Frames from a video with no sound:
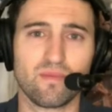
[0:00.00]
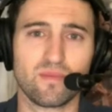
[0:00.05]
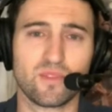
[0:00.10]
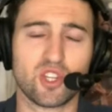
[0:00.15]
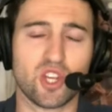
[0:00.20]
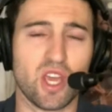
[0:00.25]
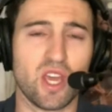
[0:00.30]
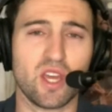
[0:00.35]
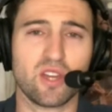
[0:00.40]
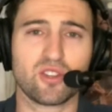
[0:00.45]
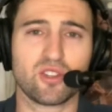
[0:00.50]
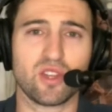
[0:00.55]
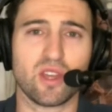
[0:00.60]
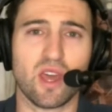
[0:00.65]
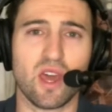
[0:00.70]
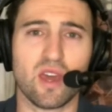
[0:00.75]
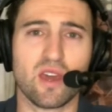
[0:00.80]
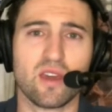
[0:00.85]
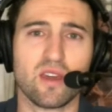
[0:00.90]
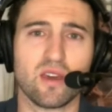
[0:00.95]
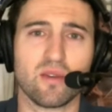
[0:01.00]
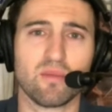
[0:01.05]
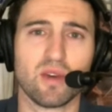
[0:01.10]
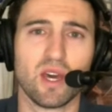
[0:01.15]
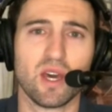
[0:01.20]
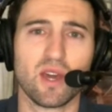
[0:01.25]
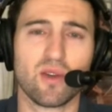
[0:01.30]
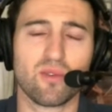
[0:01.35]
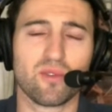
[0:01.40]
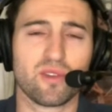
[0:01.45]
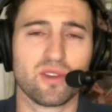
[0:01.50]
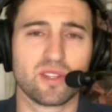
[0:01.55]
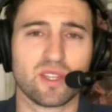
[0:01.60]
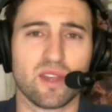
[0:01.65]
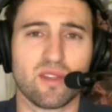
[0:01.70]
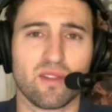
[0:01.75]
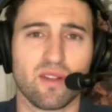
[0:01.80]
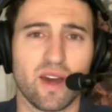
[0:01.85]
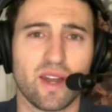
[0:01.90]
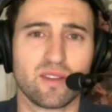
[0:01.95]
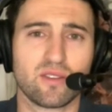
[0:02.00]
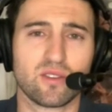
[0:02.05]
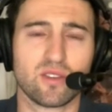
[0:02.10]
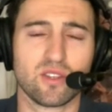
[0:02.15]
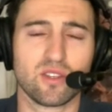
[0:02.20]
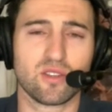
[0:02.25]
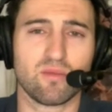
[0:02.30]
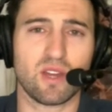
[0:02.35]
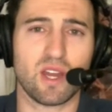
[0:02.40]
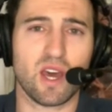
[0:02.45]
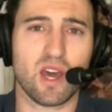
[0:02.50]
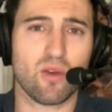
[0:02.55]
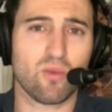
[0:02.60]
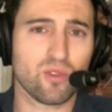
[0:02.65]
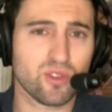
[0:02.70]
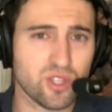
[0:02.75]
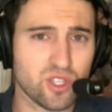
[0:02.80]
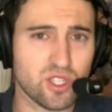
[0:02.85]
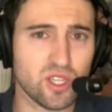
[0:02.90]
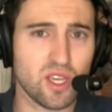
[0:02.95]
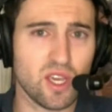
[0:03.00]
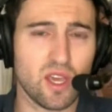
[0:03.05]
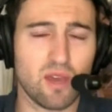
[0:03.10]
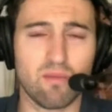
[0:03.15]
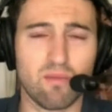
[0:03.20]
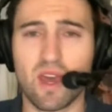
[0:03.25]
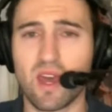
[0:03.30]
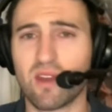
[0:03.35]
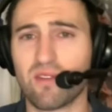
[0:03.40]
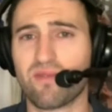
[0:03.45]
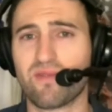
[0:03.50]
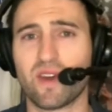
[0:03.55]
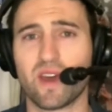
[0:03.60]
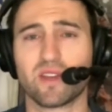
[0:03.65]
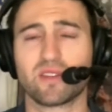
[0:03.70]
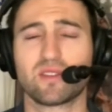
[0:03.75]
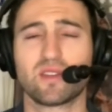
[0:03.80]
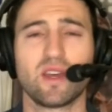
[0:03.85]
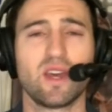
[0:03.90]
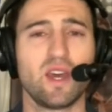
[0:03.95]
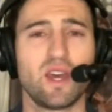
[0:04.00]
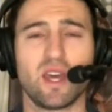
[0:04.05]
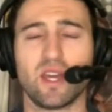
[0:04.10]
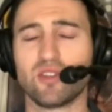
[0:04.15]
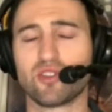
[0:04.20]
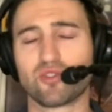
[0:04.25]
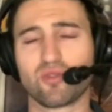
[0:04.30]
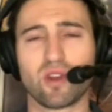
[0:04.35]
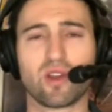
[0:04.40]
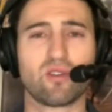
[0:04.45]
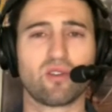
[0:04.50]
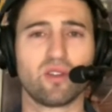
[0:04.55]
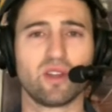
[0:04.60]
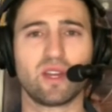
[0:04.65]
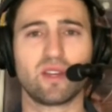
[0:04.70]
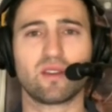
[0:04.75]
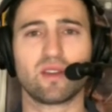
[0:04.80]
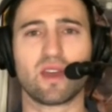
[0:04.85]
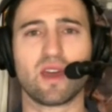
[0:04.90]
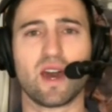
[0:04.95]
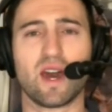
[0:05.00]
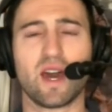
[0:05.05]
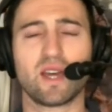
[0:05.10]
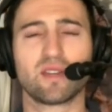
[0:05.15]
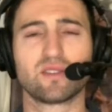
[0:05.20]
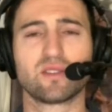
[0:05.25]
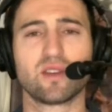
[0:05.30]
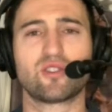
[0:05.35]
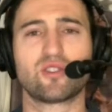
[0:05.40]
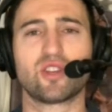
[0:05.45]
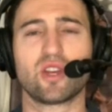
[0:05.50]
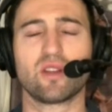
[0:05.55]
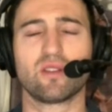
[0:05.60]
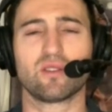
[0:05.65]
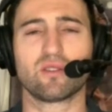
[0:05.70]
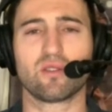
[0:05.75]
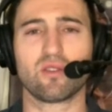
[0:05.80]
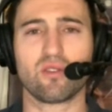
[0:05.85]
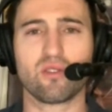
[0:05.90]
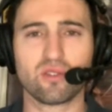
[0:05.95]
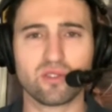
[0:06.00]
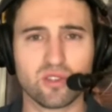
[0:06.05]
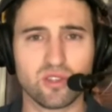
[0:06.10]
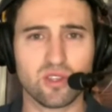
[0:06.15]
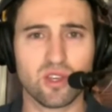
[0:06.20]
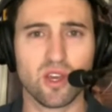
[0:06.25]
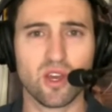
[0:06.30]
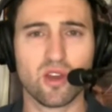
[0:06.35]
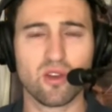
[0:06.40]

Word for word: changed the game with his athleticism, and now we're seeing it manifest and trickle into guys like Jalen Hurts,